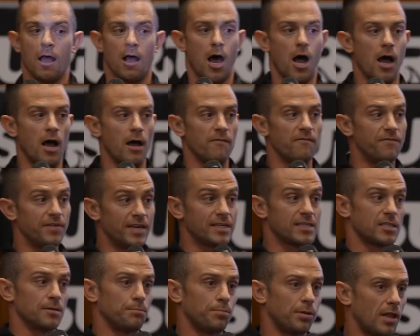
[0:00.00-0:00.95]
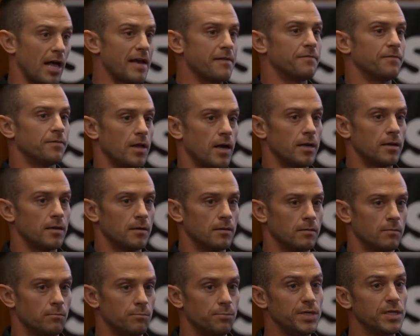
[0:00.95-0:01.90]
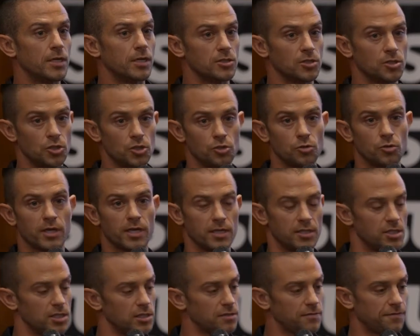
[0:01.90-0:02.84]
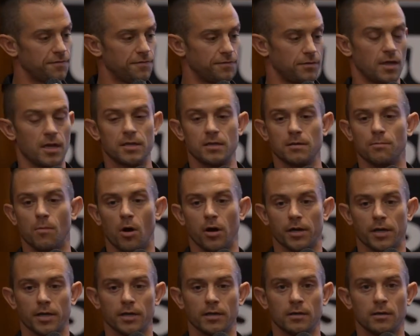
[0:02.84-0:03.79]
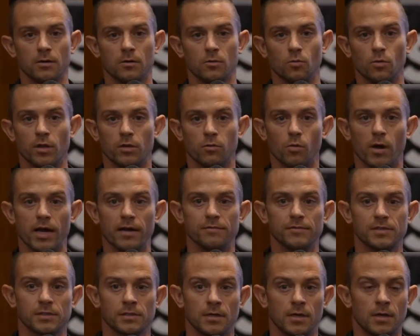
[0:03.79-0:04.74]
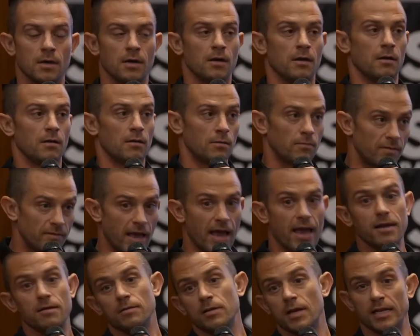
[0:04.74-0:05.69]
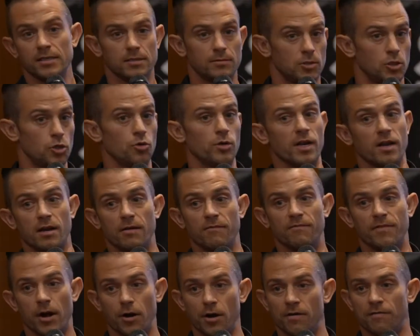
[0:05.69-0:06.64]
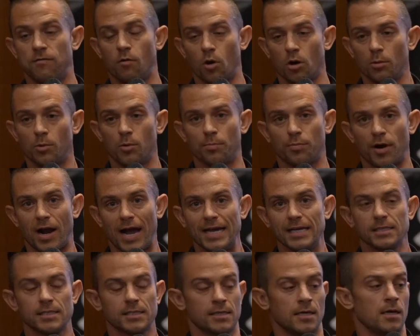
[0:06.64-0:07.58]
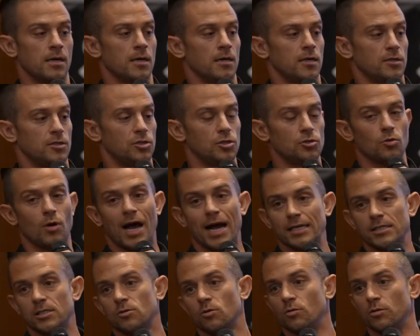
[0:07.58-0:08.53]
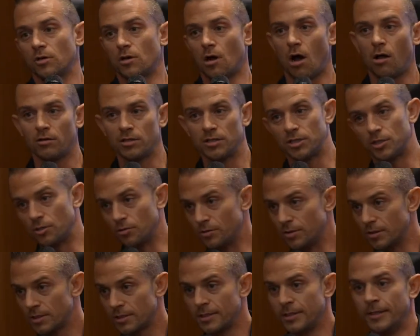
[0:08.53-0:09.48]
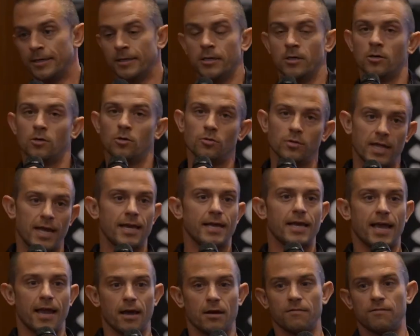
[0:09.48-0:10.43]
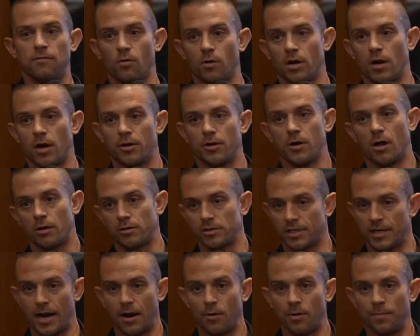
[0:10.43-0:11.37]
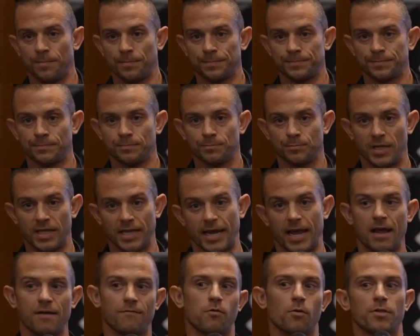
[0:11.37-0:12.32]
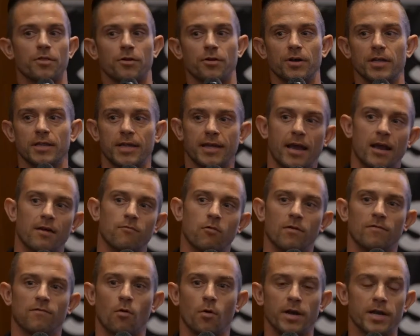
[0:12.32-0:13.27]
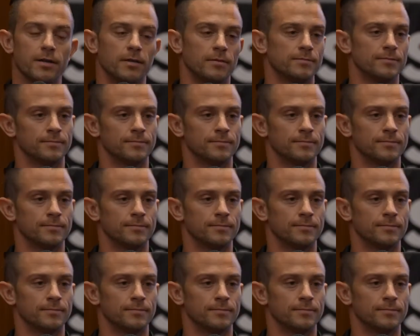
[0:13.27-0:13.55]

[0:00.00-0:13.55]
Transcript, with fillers: via supply flood, because you can just flood the market with waves and do it at a very affordable price to high school and college students who they can't afford $100 an hour, but they can't afford 30, they can't afford 40.